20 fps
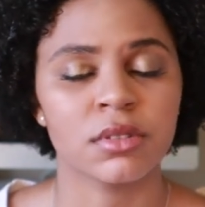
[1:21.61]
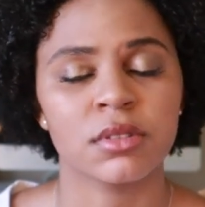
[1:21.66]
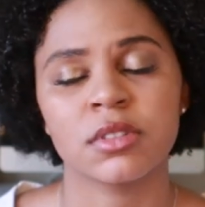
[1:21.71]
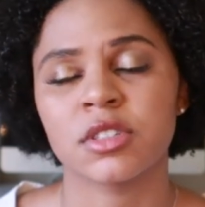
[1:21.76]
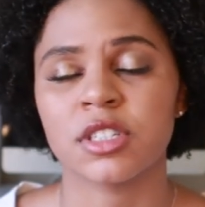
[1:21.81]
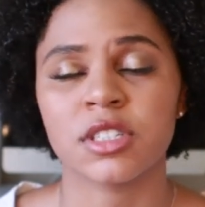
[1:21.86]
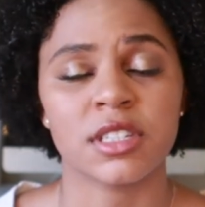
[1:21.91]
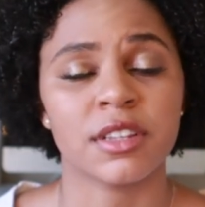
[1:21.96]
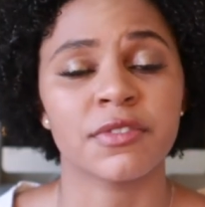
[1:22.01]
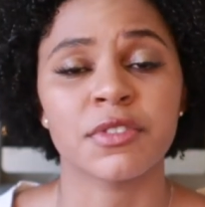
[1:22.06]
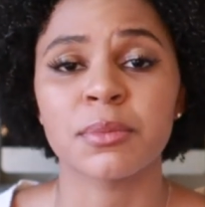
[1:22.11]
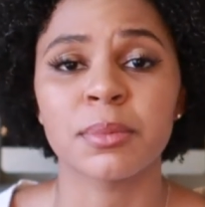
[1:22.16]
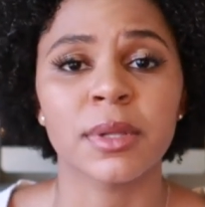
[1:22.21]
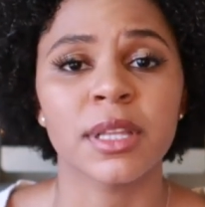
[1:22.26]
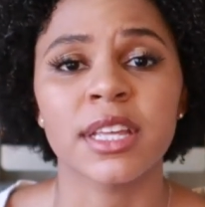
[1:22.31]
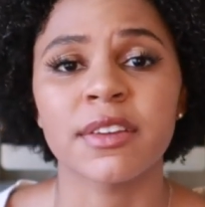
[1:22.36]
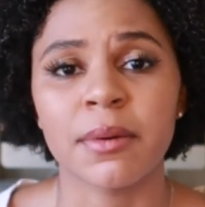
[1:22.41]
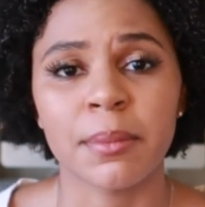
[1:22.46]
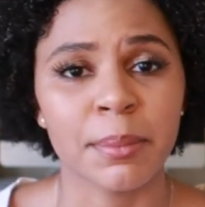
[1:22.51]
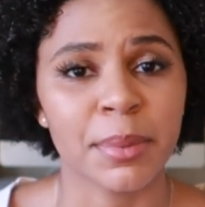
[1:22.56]
just if you
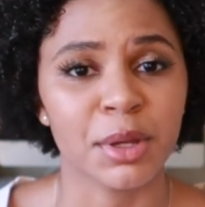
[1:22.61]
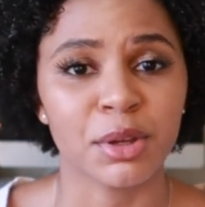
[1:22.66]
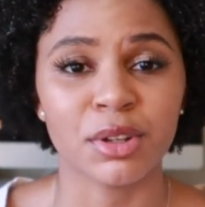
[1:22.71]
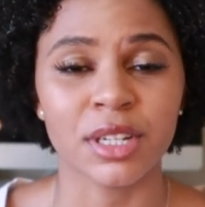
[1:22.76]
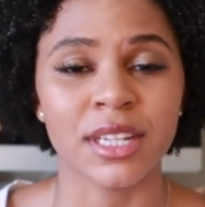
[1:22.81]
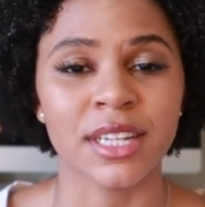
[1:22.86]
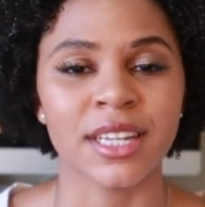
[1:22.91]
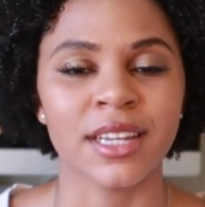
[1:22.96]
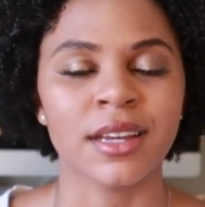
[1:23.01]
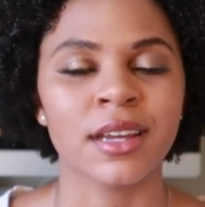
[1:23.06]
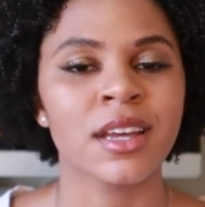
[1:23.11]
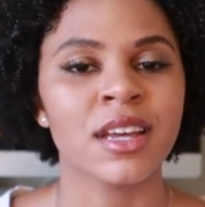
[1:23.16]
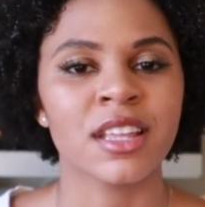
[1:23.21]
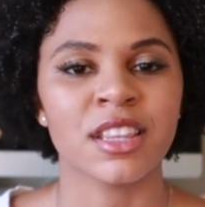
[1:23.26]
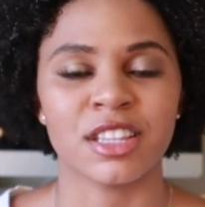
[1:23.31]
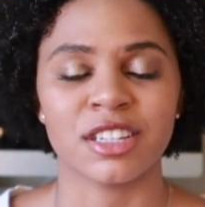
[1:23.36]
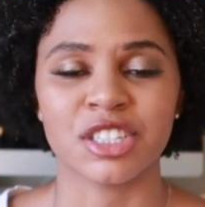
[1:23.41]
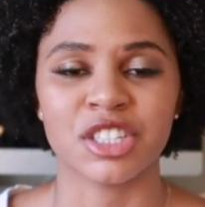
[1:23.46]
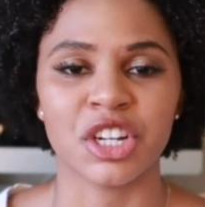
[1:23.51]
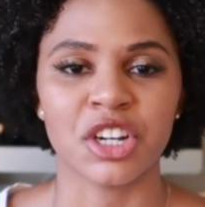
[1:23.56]
believe in building
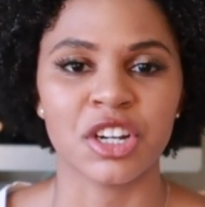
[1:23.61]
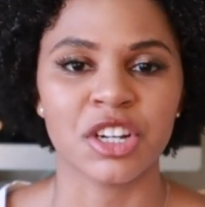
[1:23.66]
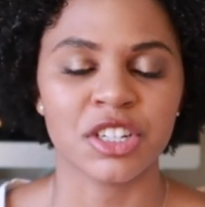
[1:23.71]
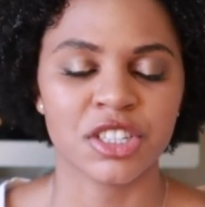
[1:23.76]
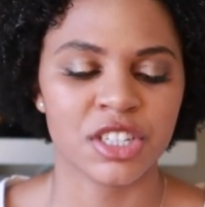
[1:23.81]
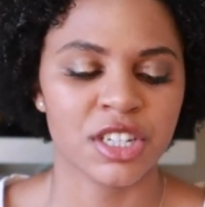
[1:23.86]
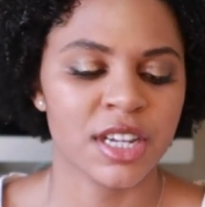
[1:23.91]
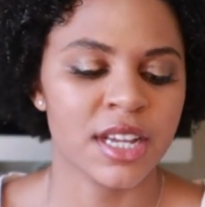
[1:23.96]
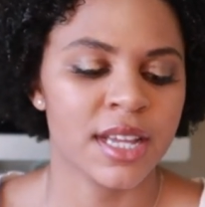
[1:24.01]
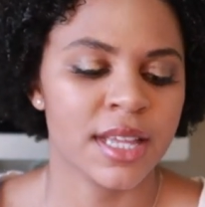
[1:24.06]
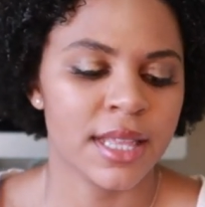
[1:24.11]
the church.